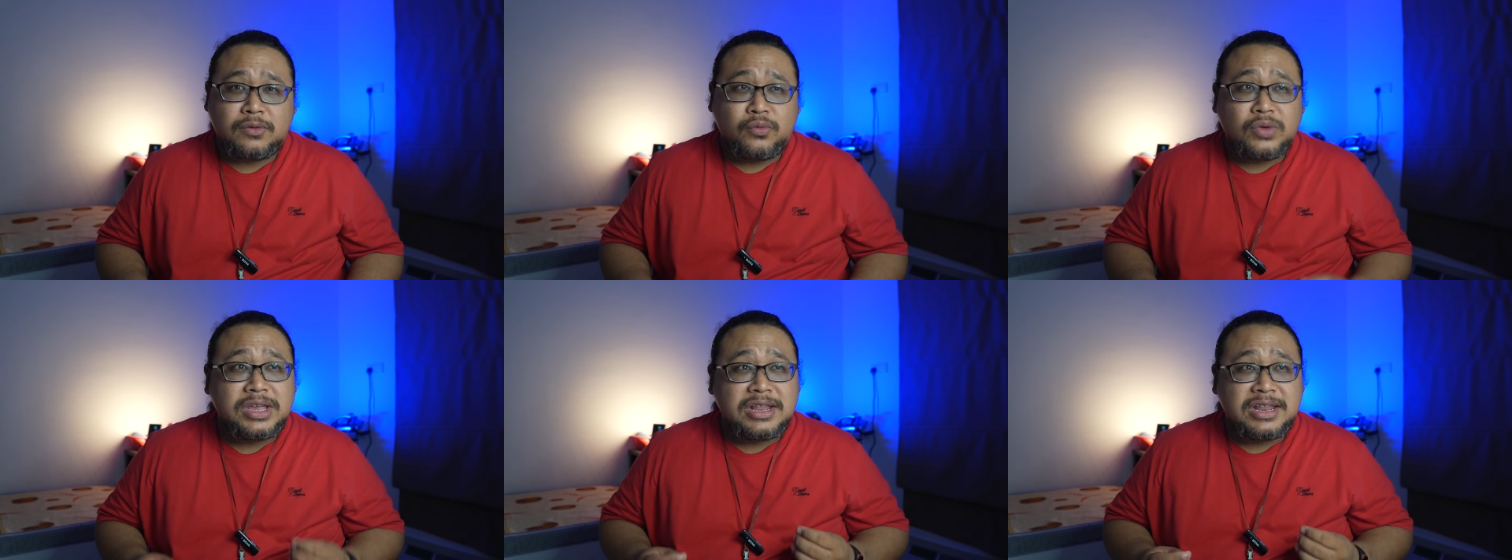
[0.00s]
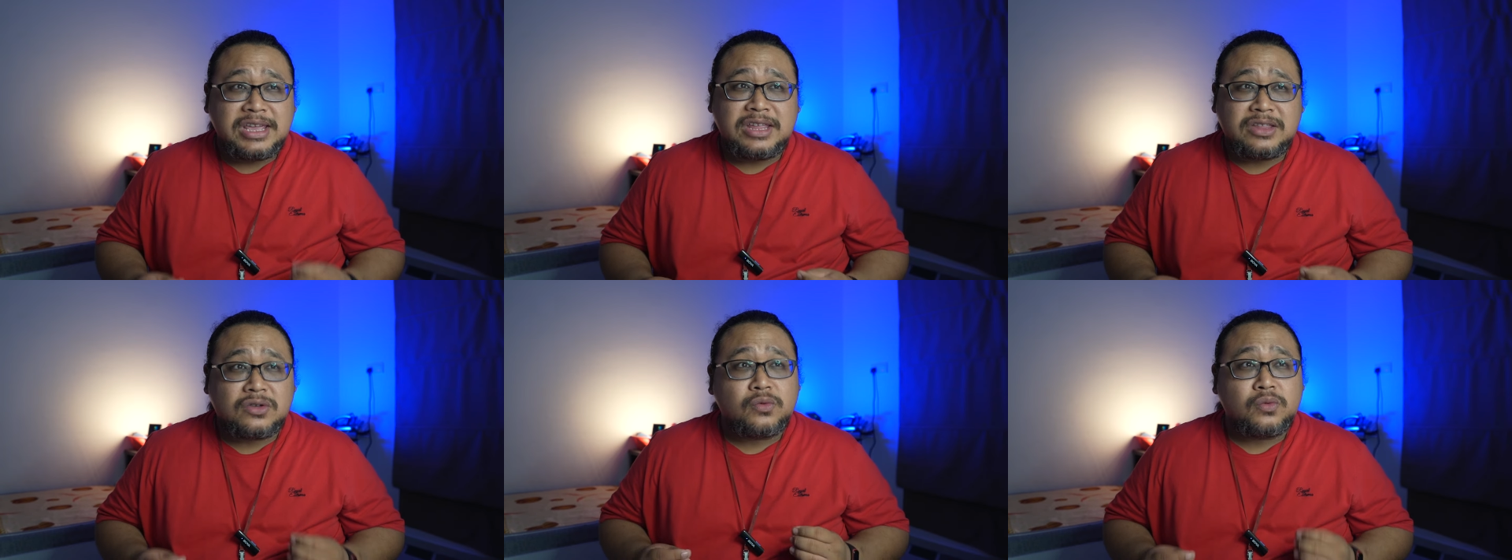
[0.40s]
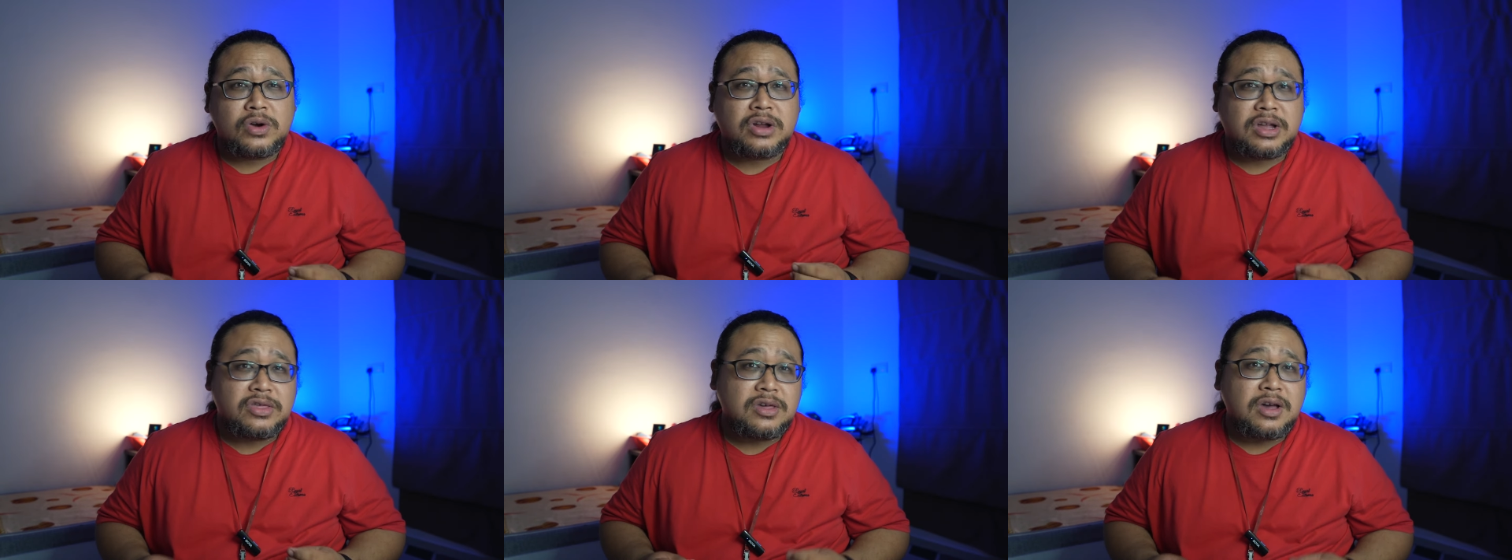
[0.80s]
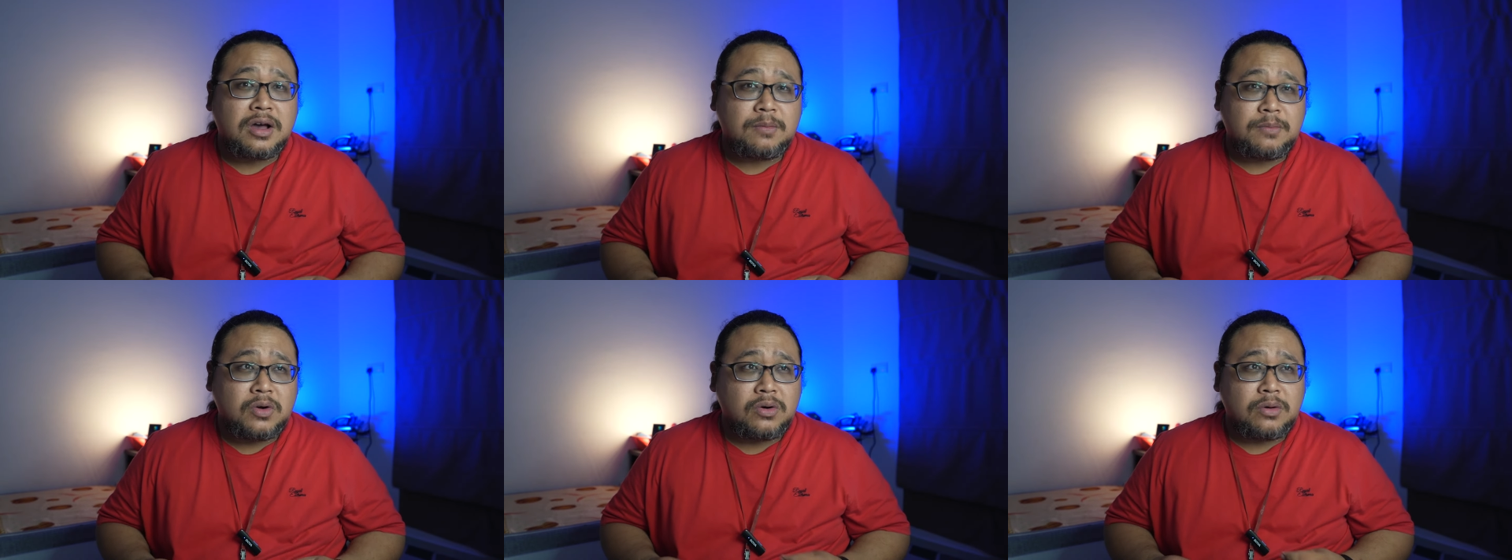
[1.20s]
we need to work a
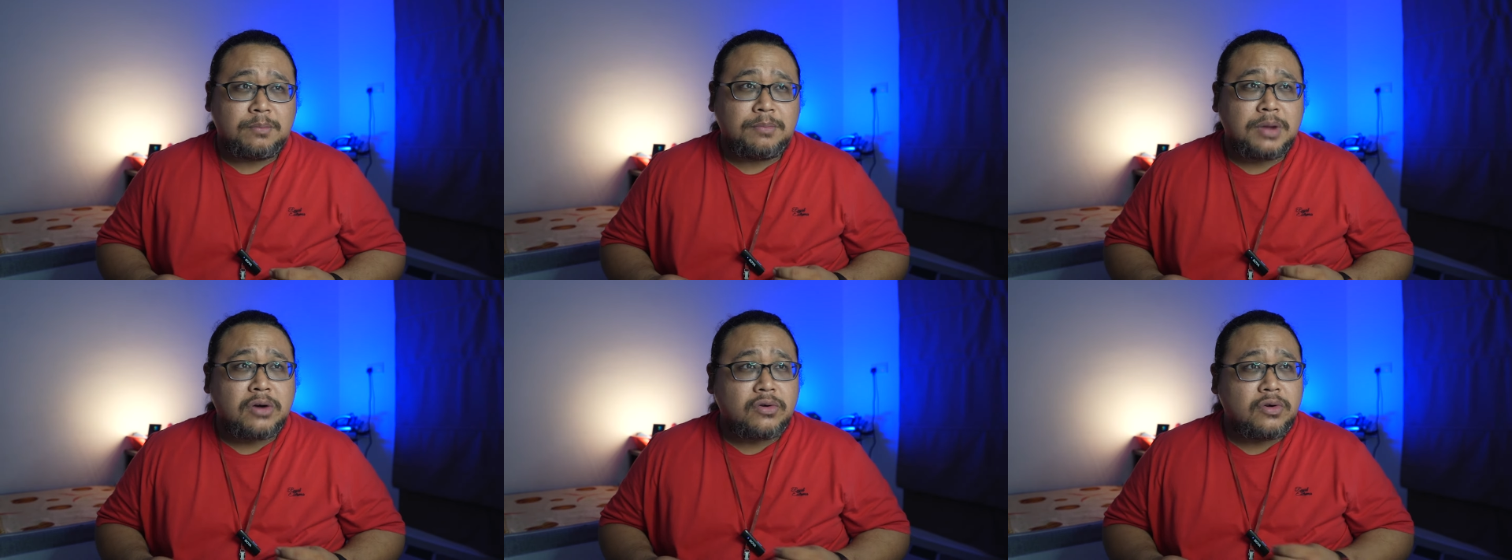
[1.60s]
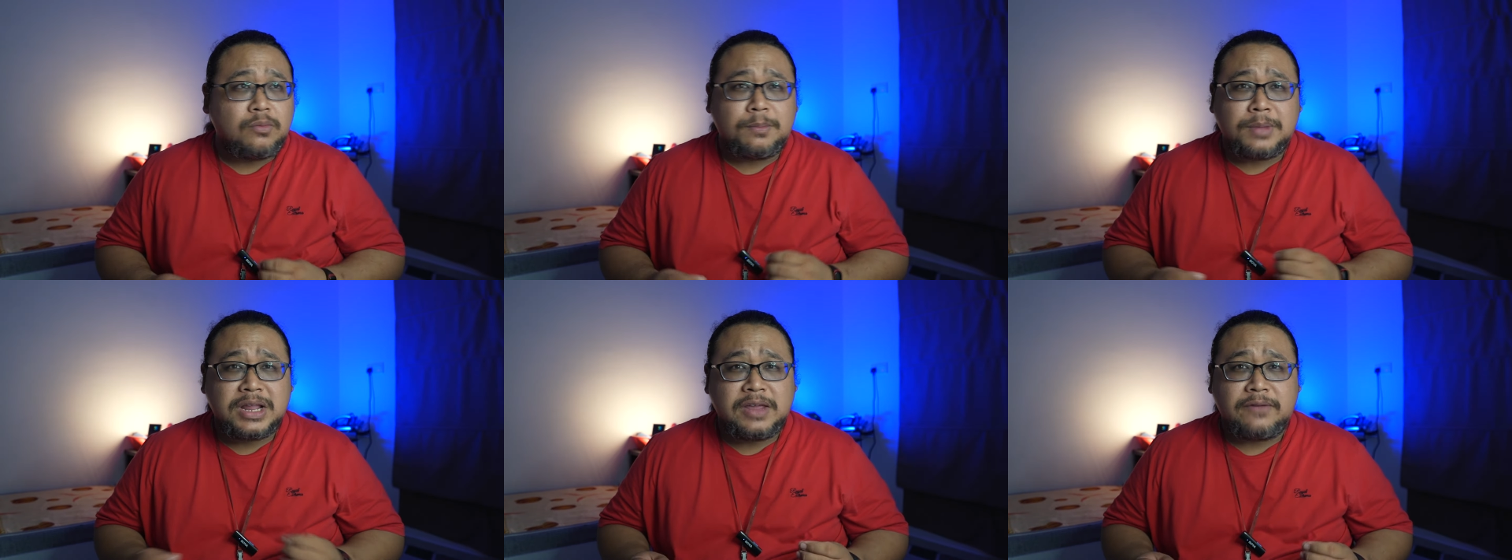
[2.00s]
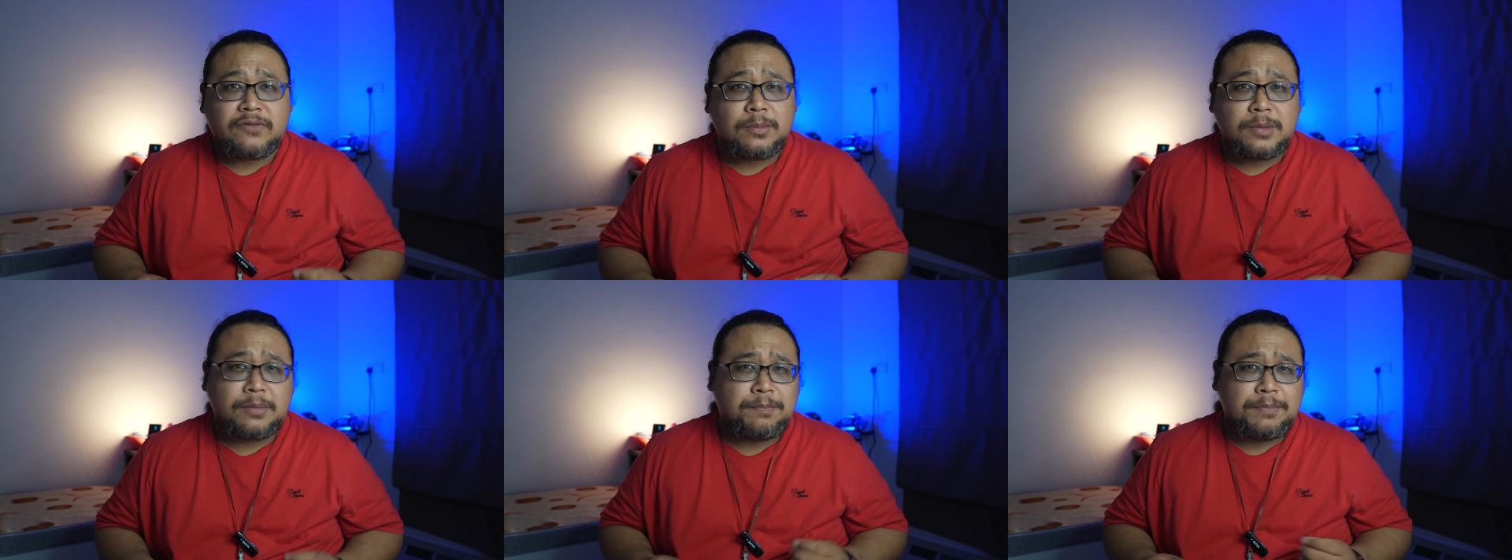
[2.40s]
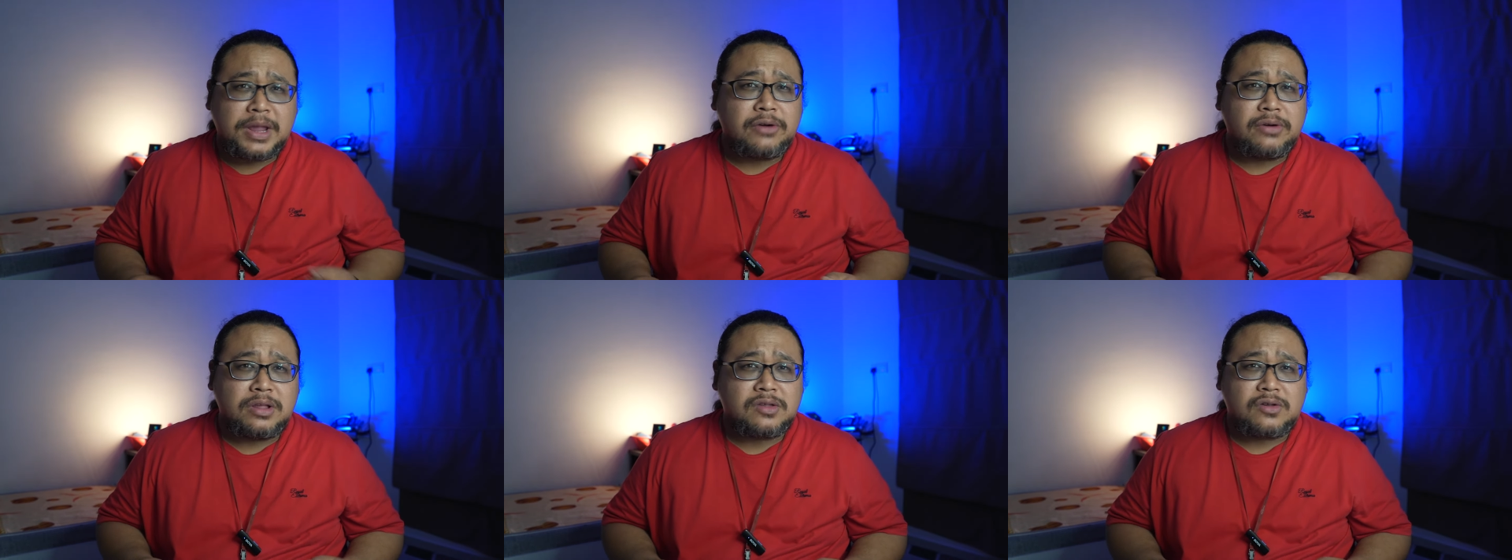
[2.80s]
job or borrow money from our
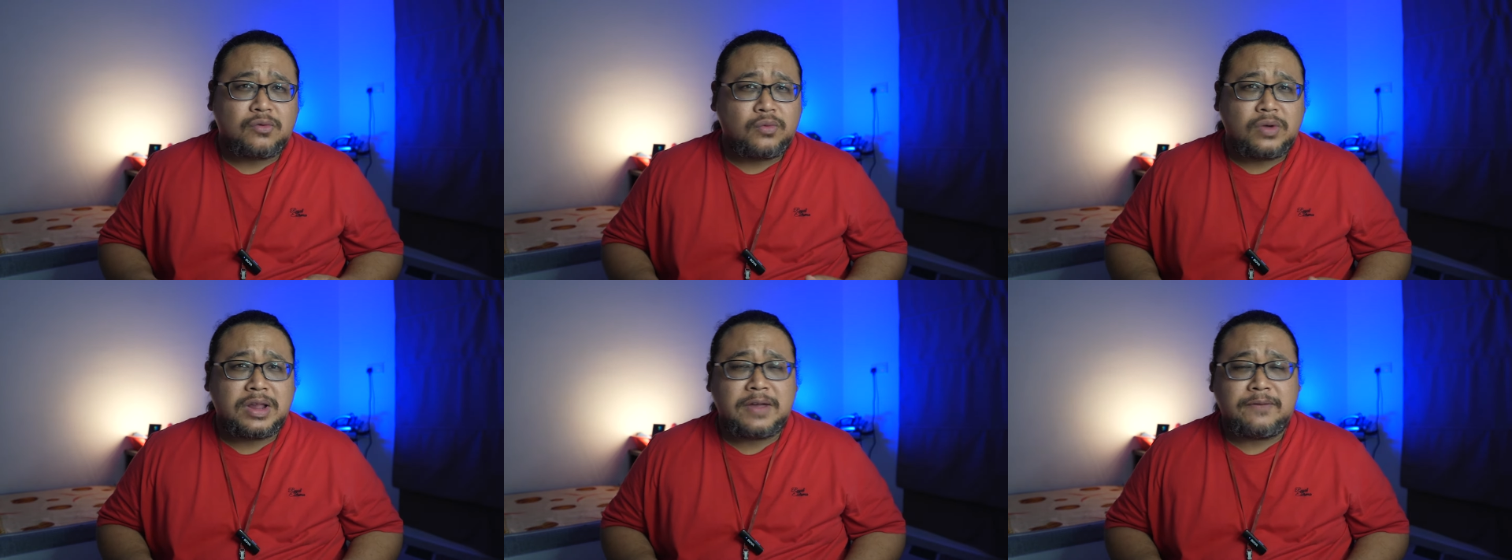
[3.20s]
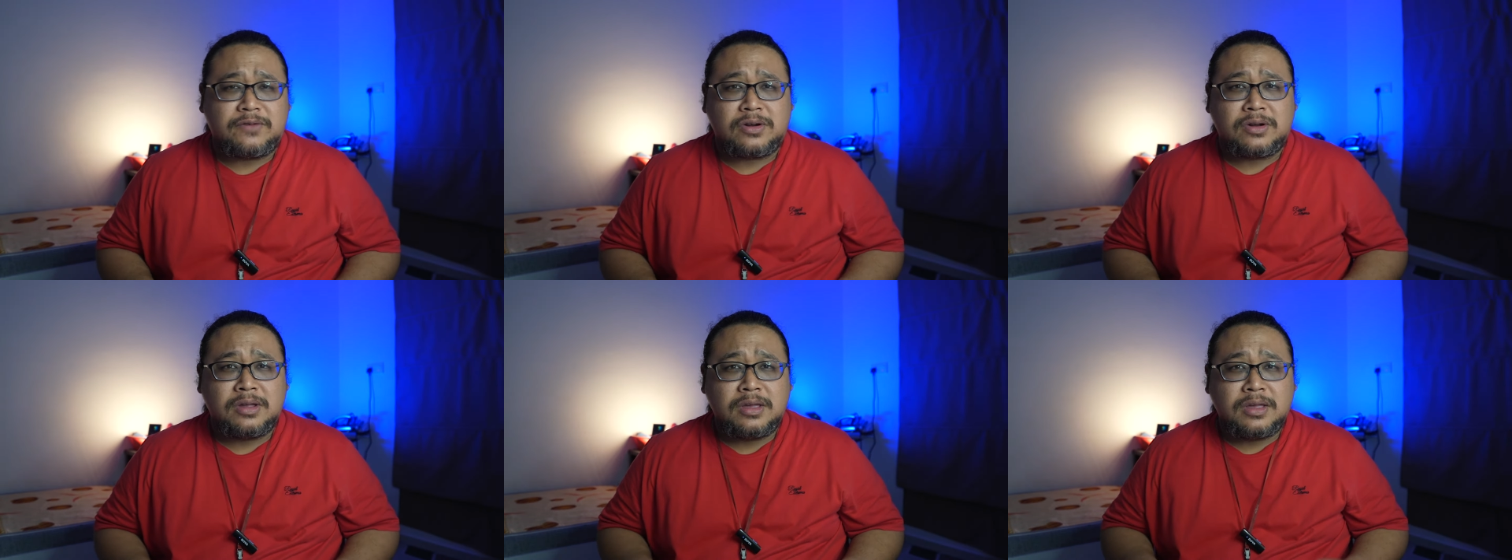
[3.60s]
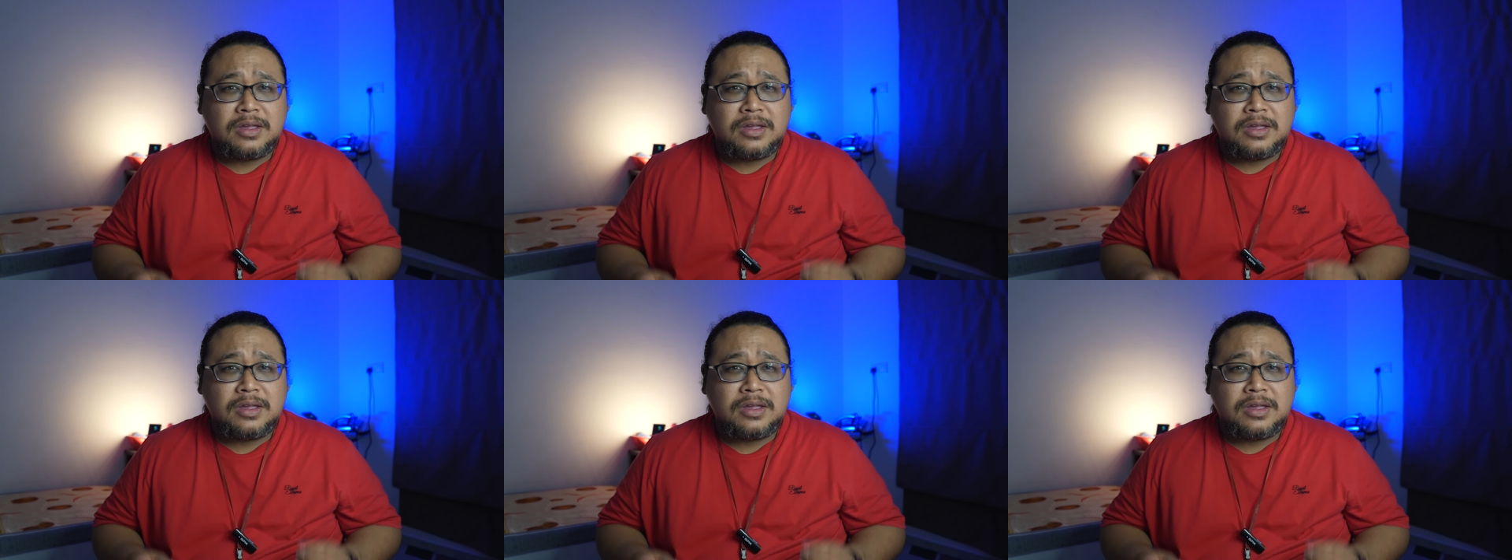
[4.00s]
parents or whatever